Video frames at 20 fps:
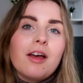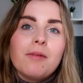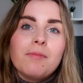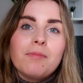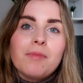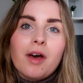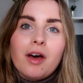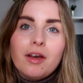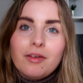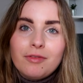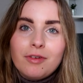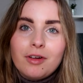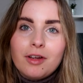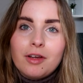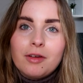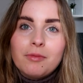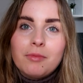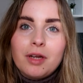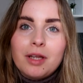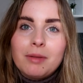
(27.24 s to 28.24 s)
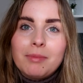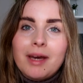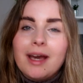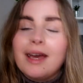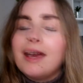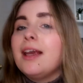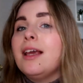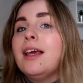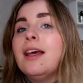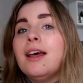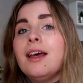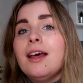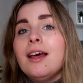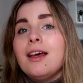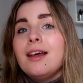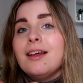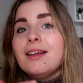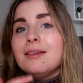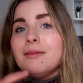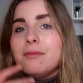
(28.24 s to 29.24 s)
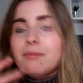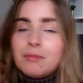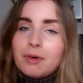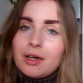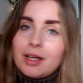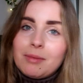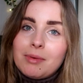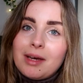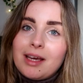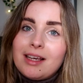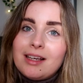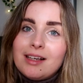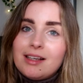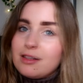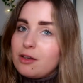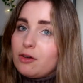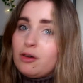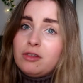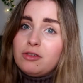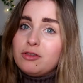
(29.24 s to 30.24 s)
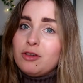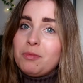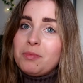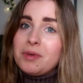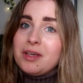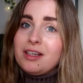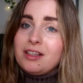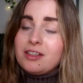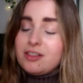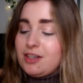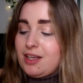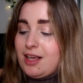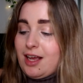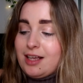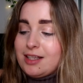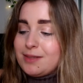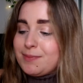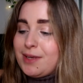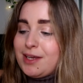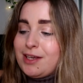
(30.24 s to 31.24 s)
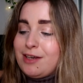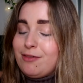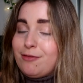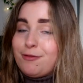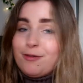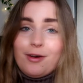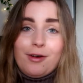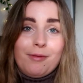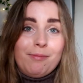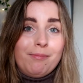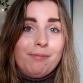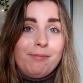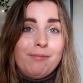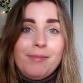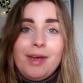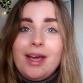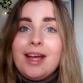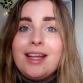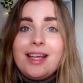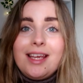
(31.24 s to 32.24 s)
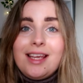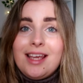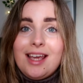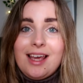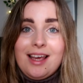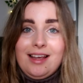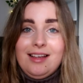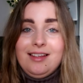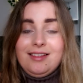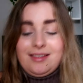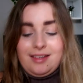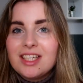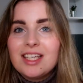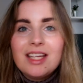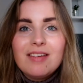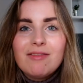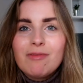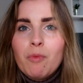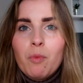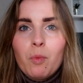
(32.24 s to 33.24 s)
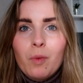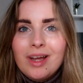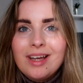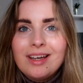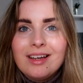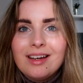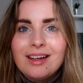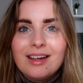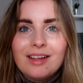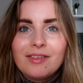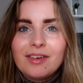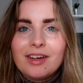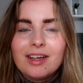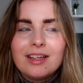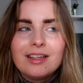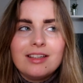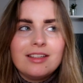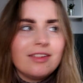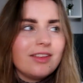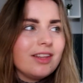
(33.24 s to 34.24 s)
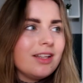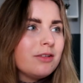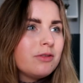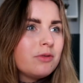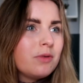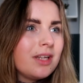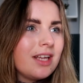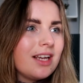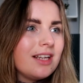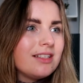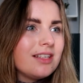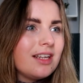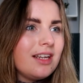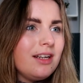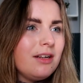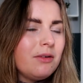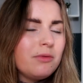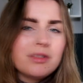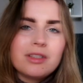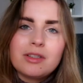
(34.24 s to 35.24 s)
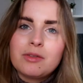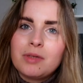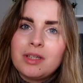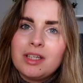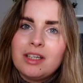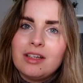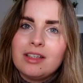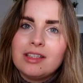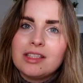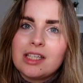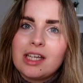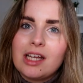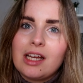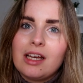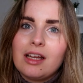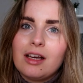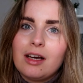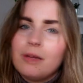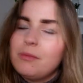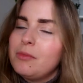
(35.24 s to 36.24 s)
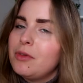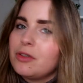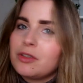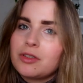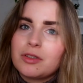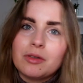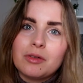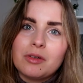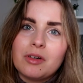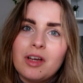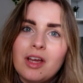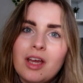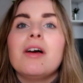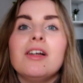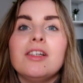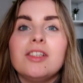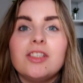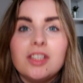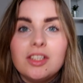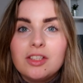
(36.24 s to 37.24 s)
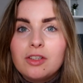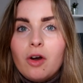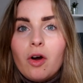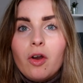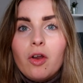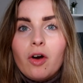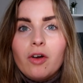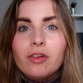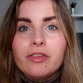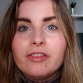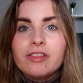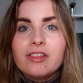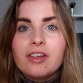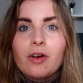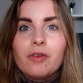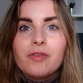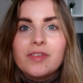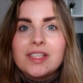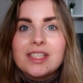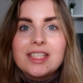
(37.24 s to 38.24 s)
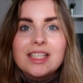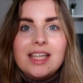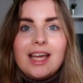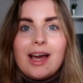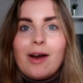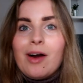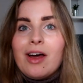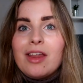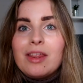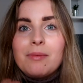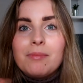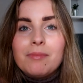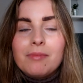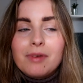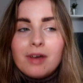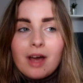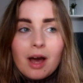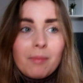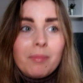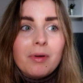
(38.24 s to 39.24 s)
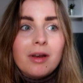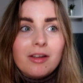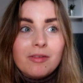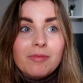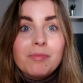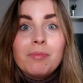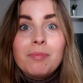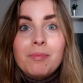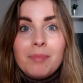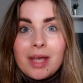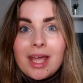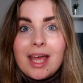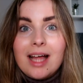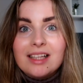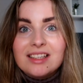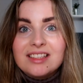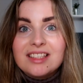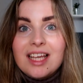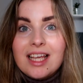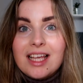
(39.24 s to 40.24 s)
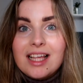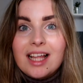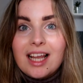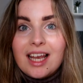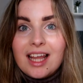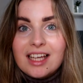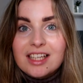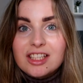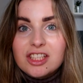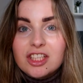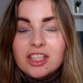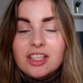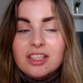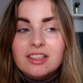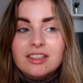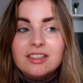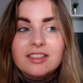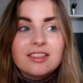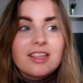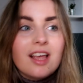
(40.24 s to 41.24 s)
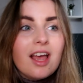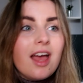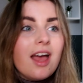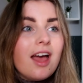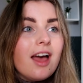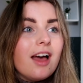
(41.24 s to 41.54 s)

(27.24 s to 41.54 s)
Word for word: um, I follow Molly Mae Molly Mae is a hot topic. She has been for many years. She didn't even win Love Island. I think it was 2018 or was it 2019? I'm not sure. But she's gone on to obviously now have a couple of PLT collections